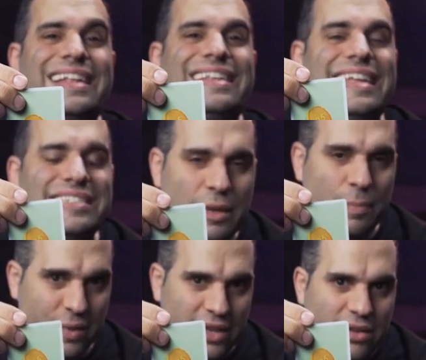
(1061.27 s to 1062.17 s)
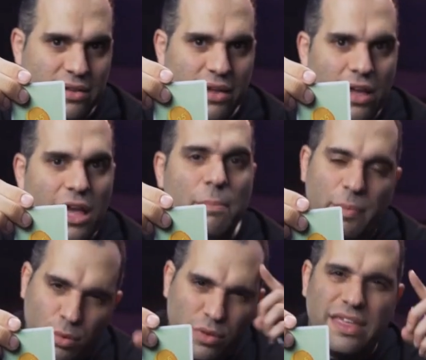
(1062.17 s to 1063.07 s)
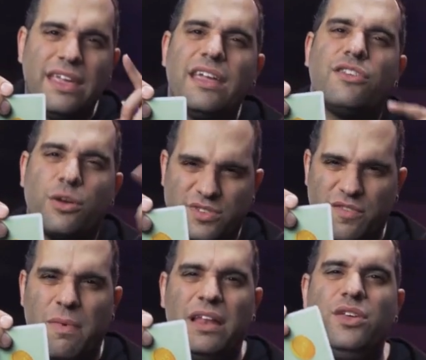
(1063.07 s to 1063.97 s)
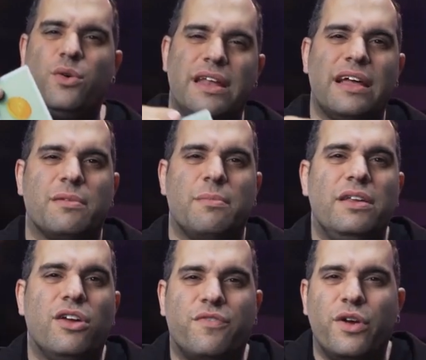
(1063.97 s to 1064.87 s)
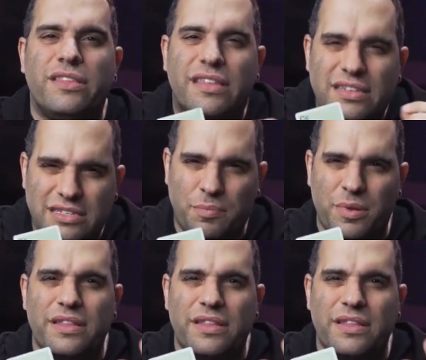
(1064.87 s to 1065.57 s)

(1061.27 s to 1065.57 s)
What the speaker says: Disciplined. People who think in terms of money, who connect to money, are very disciplined.